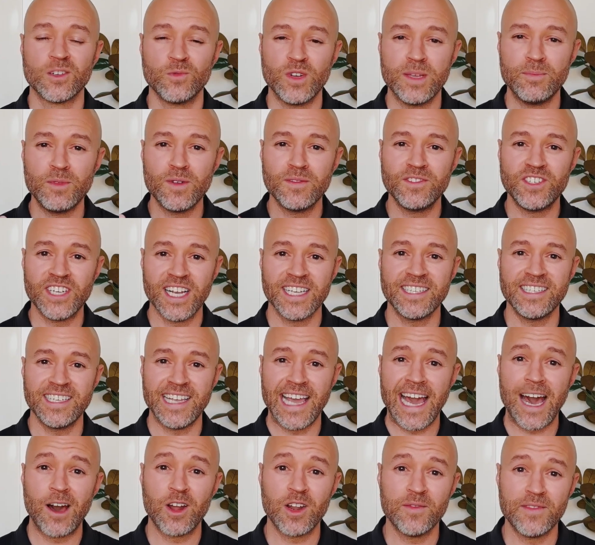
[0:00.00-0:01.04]
So we moved Jesse
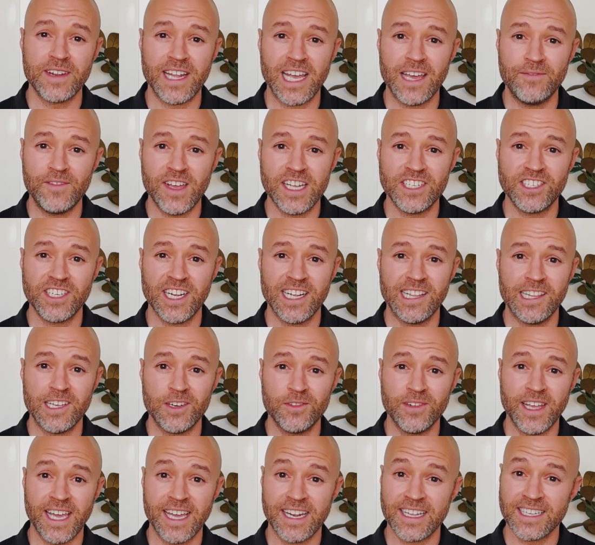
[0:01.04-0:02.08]
out of an FHA
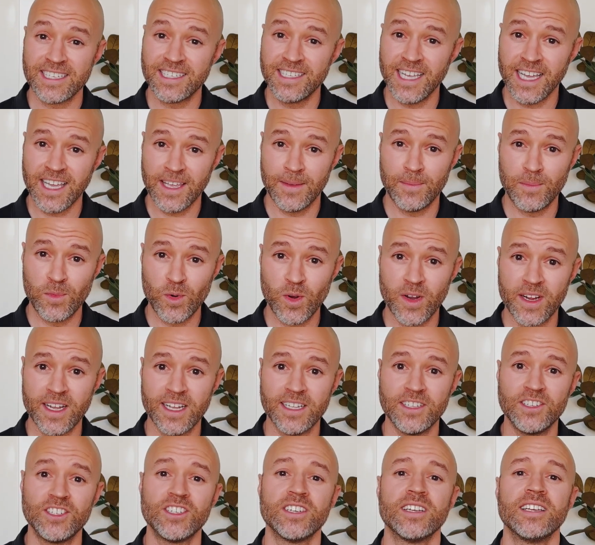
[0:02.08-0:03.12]
loan and a second
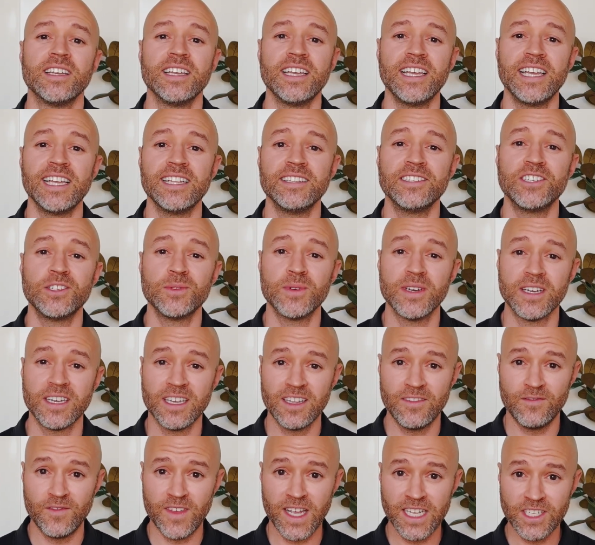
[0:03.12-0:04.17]
mortgage into a
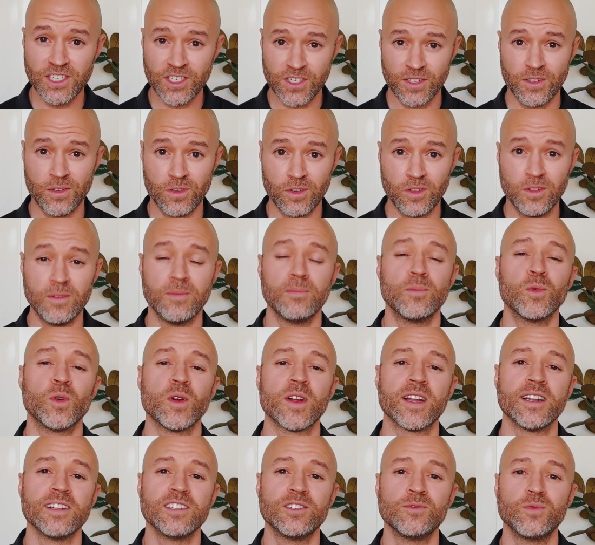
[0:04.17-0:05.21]
conventional
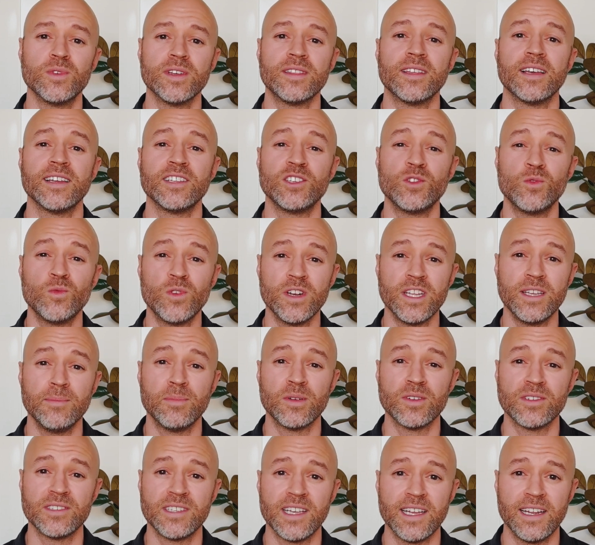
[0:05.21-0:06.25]
mortgage with a
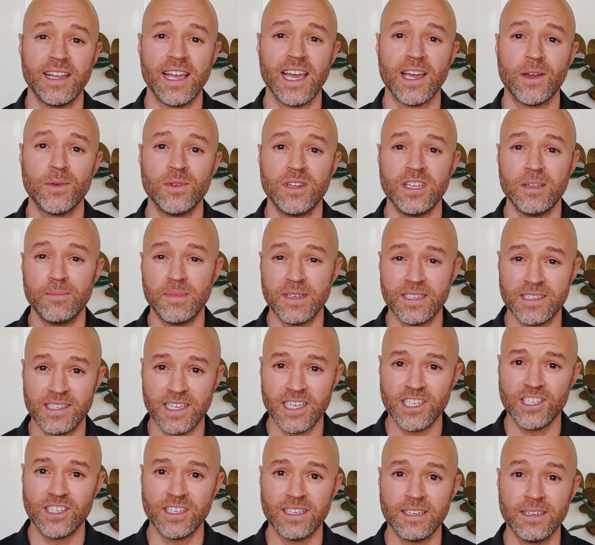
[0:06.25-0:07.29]
20% equity
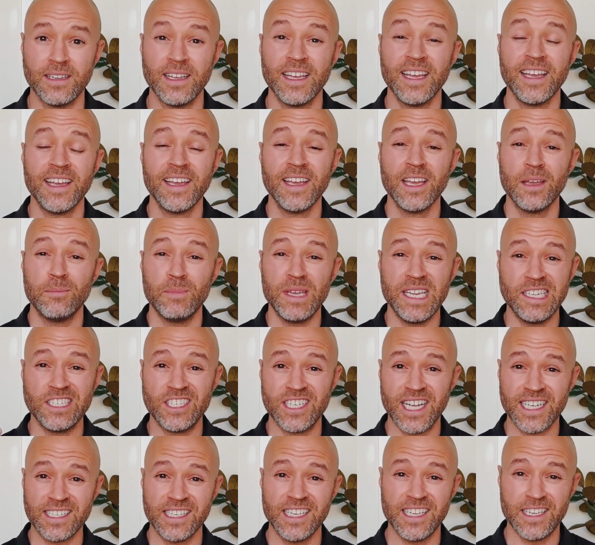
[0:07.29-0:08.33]
position, meaning
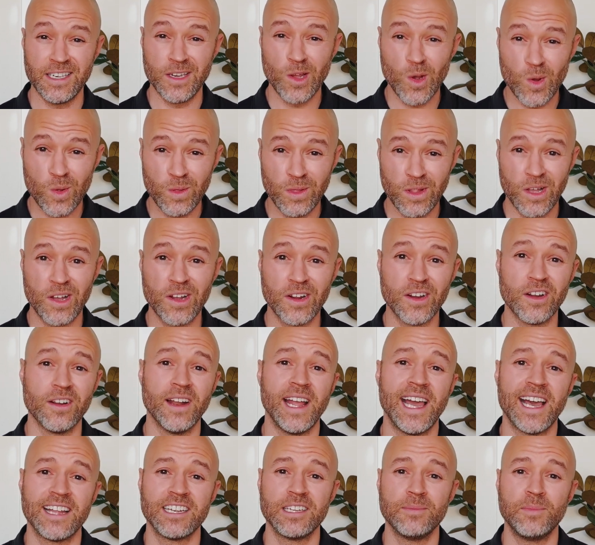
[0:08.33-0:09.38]
Jesse no longer
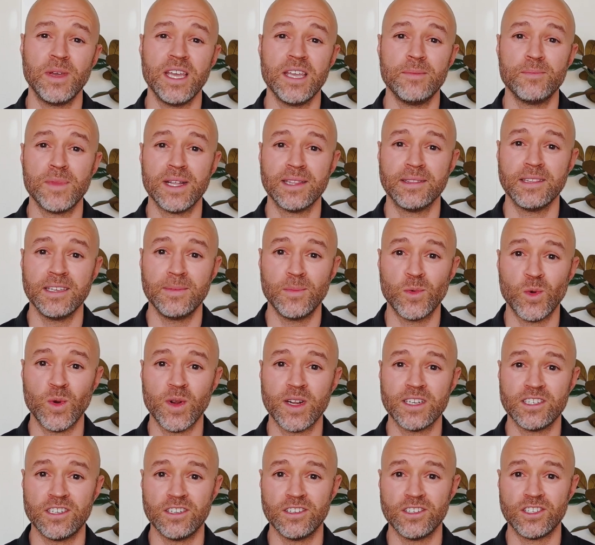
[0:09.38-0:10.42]
had to pay monthly
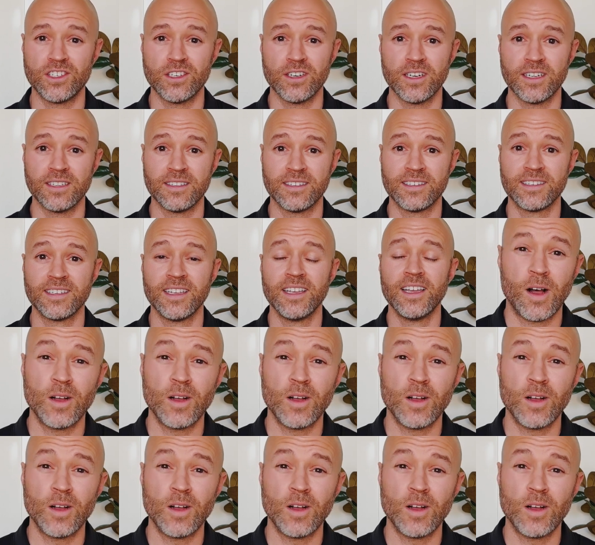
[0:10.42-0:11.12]
mortgage insurance.